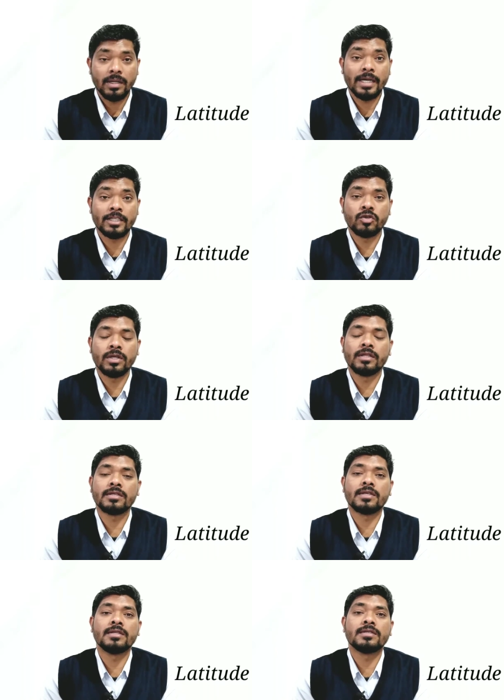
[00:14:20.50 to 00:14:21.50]
Latitude in the
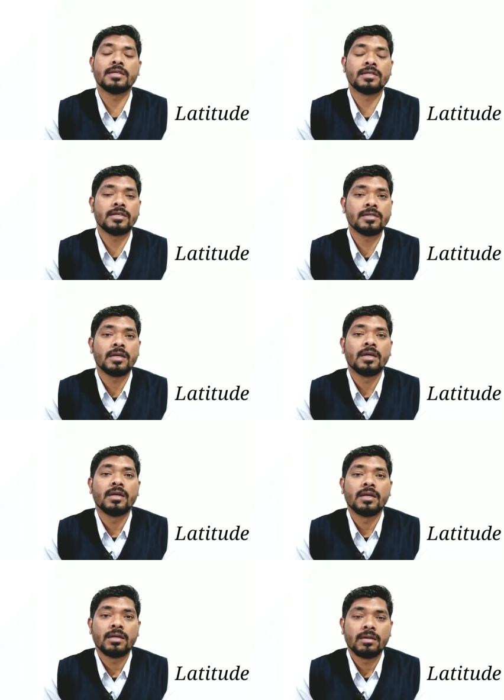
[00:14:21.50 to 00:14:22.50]
sense it is
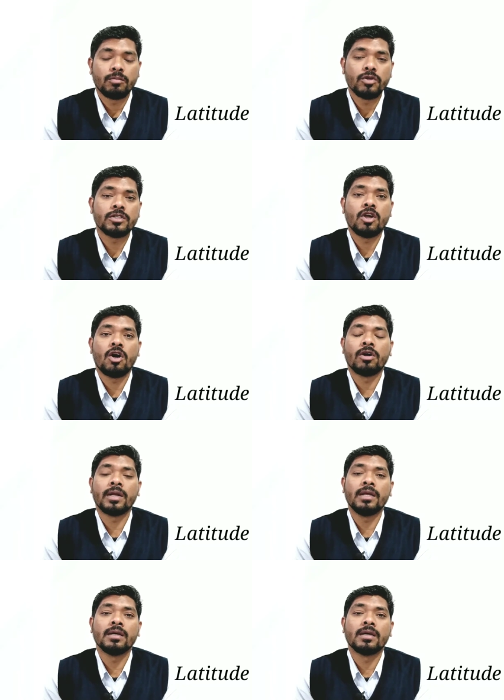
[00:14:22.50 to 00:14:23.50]
mostly
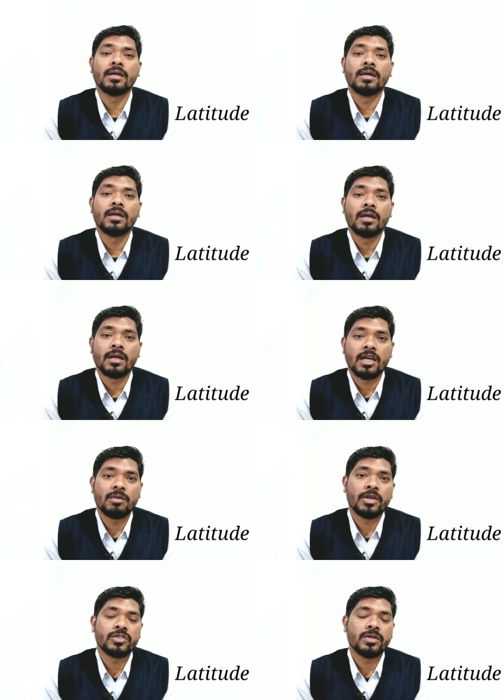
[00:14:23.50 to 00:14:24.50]
occurring
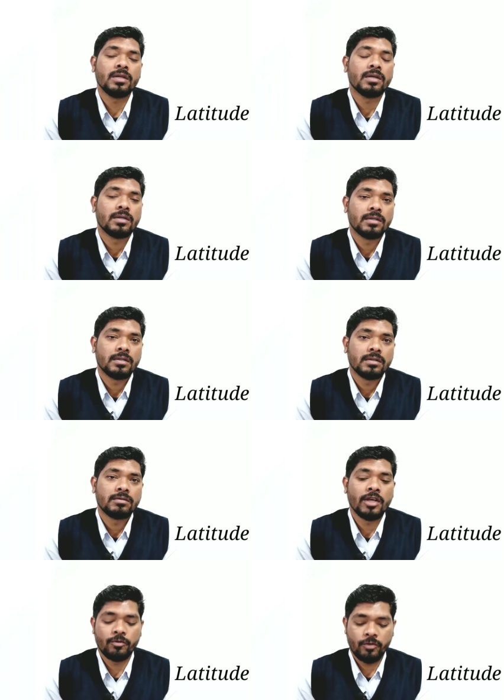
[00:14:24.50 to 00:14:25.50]
convectional
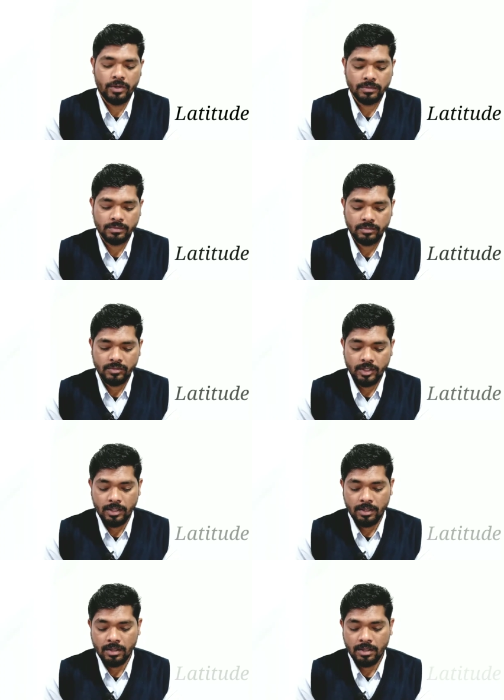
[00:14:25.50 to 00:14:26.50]
rainfall.
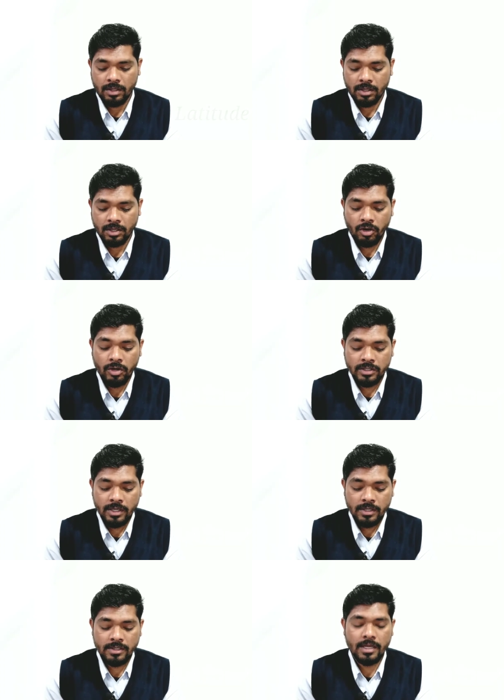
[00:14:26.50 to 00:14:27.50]

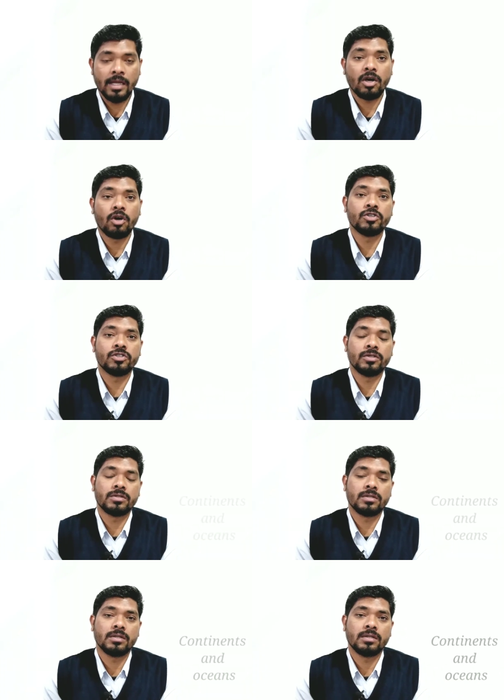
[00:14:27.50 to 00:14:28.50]
Continents and
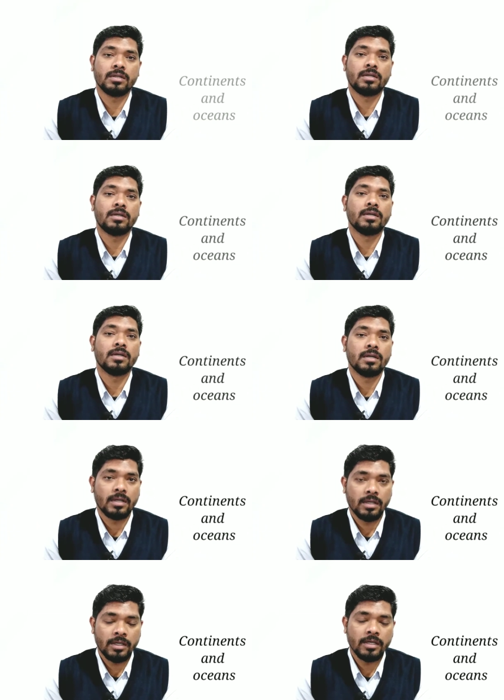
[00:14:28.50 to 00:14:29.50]
oceans
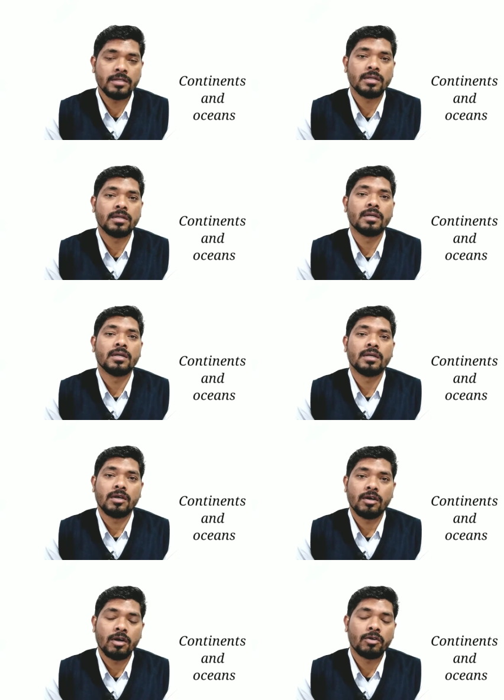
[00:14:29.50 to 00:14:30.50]
that is
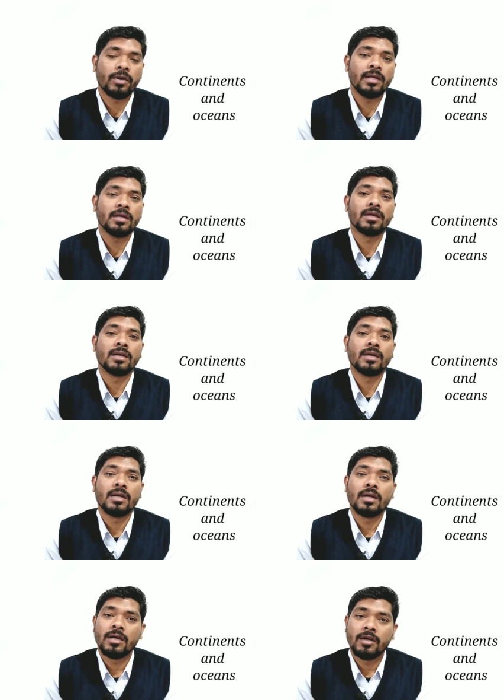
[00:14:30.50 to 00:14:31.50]
occurring
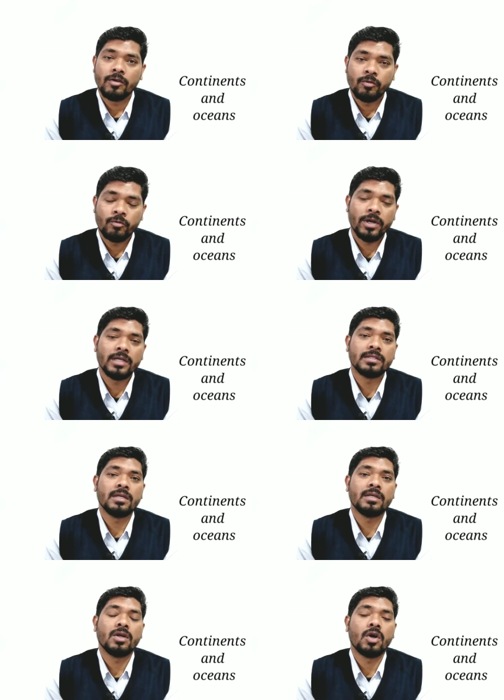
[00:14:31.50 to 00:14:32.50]

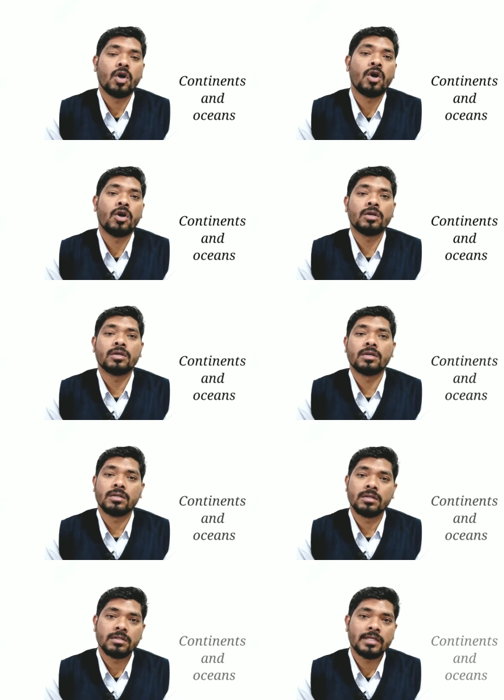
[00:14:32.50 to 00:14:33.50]
frontal
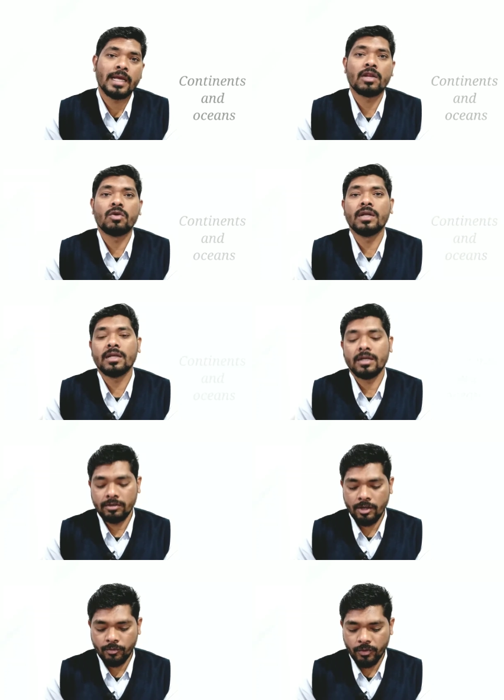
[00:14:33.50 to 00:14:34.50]
or cyclonic
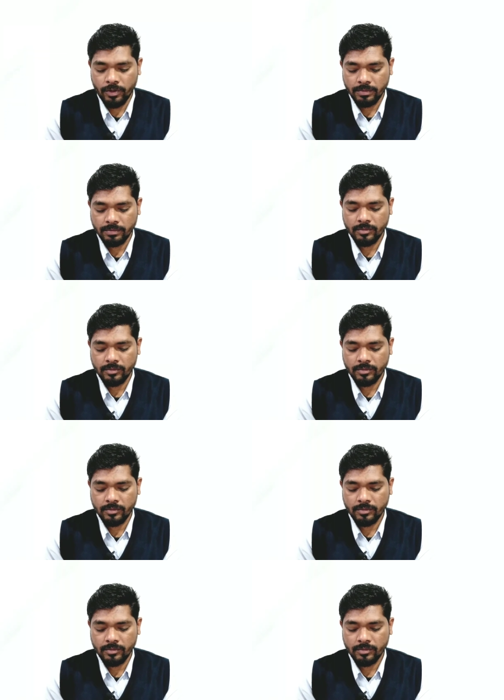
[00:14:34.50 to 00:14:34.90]
rainfall.